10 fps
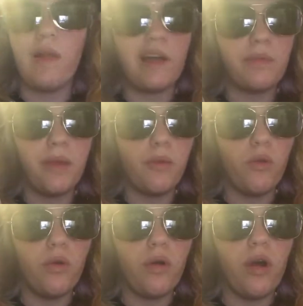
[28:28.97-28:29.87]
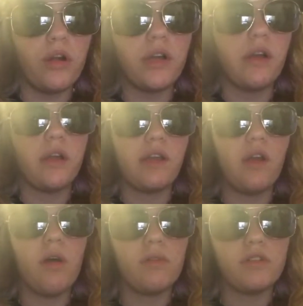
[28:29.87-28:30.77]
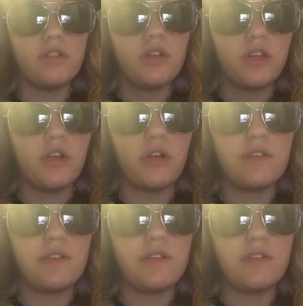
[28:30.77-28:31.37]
a lot of people aren't going to acknowledge your